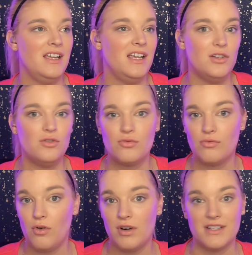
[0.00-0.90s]
in
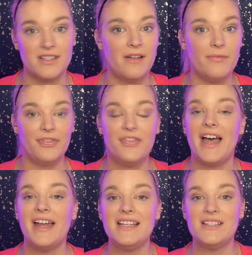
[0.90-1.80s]
drawers.
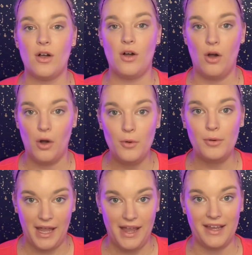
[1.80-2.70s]
That is
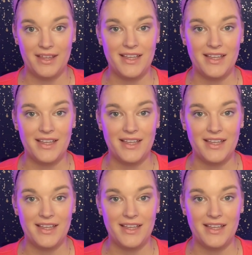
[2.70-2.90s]
okay.